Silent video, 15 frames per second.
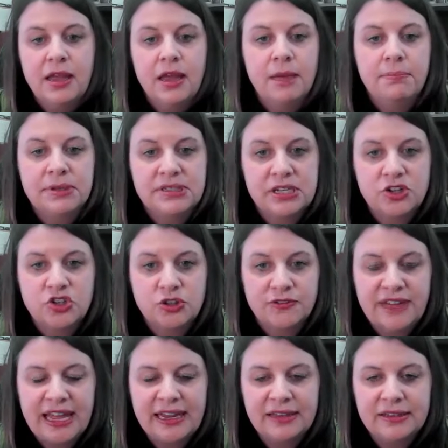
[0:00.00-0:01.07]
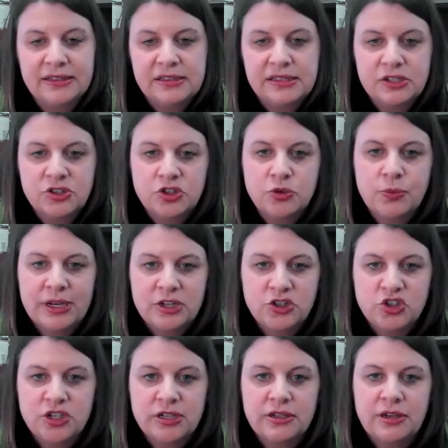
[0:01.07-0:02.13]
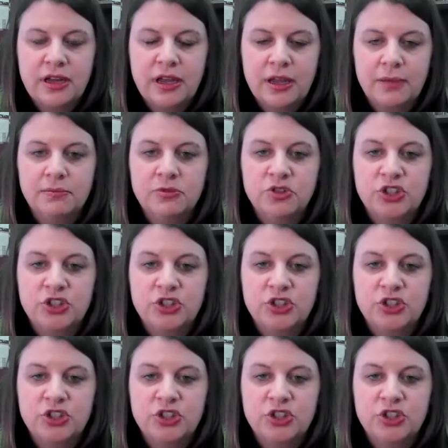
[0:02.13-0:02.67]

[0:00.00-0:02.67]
a potential violent situation um,